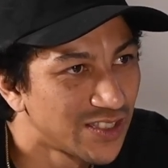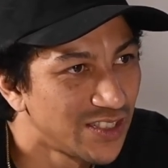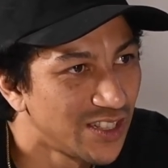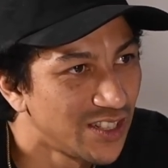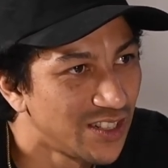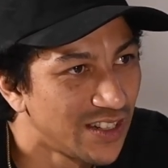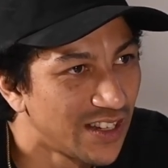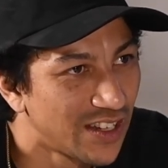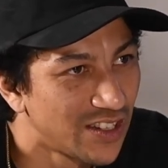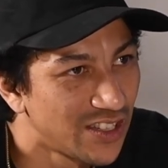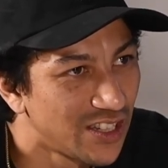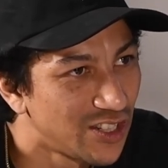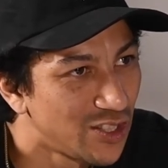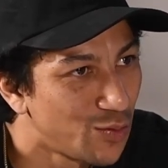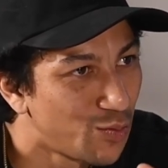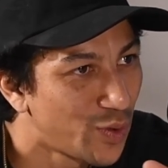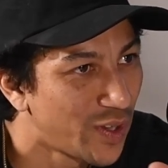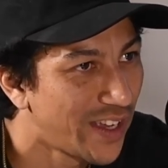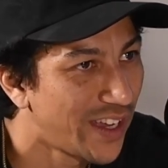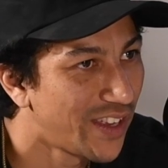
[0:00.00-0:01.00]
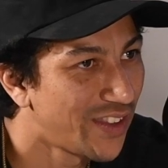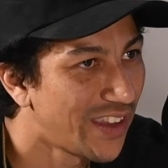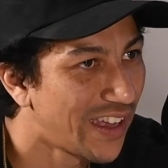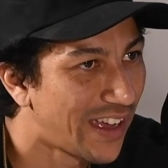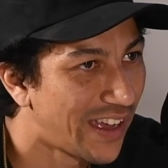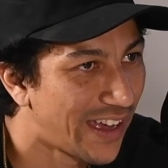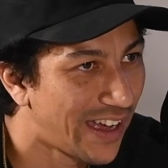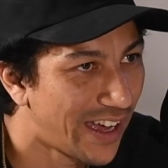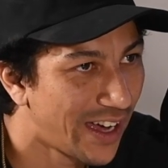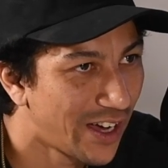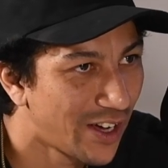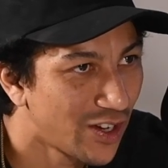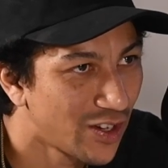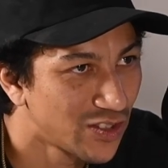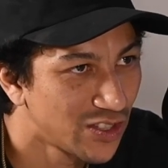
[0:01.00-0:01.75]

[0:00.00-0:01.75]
Did you plan that out?